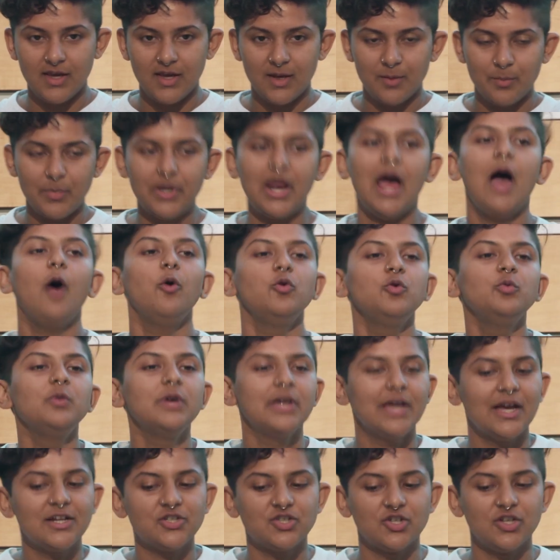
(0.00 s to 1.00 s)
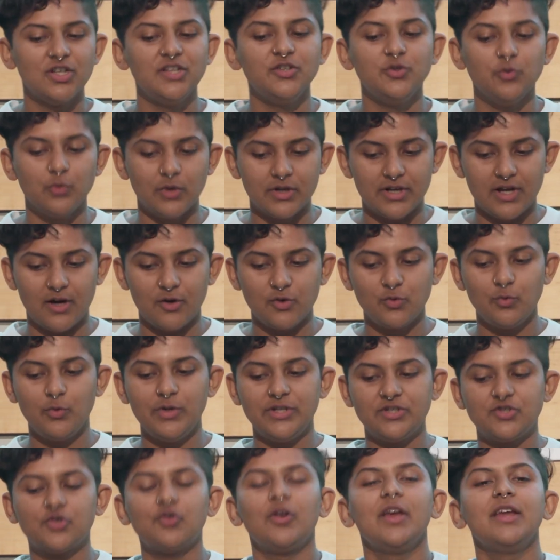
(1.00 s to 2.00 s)
But how do we actually do it? How do we
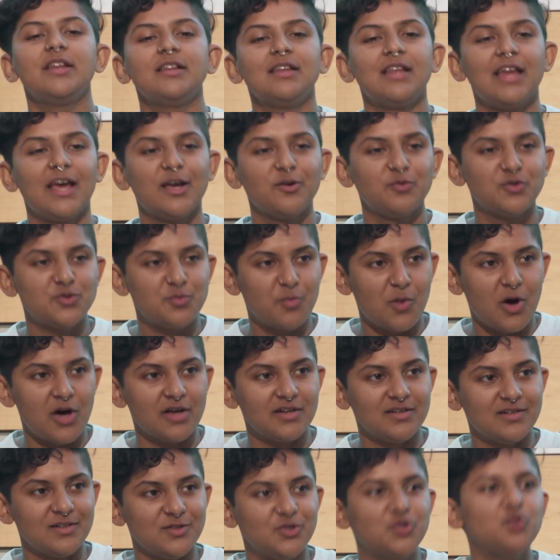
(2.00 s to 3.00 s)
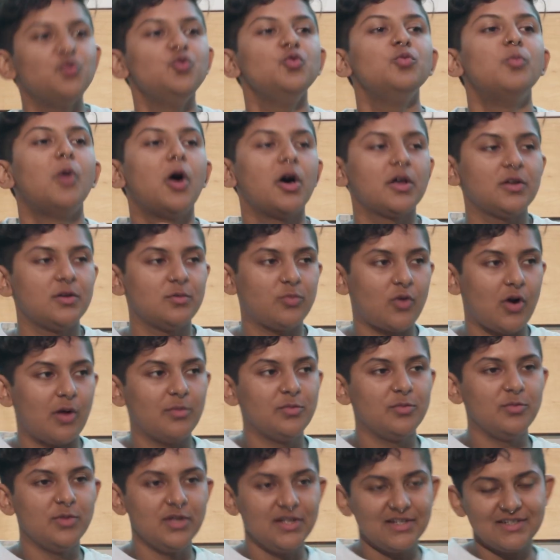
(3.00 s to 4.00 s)
train a language model to model
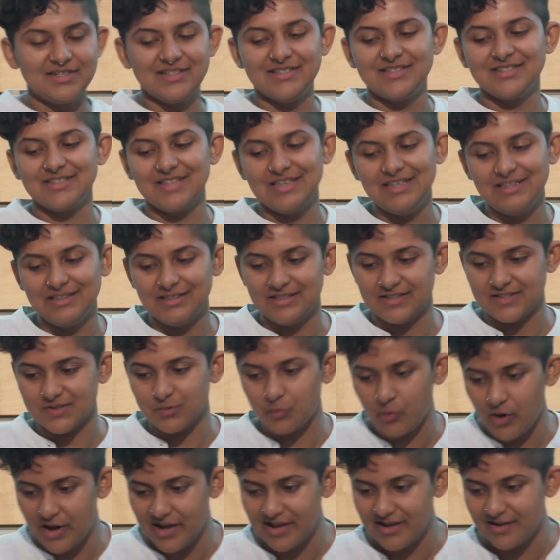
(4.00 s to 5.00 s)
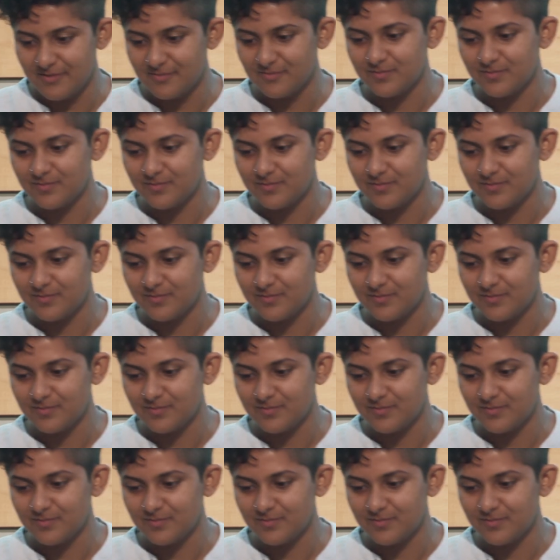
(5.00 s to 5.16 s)
probabilities in this way,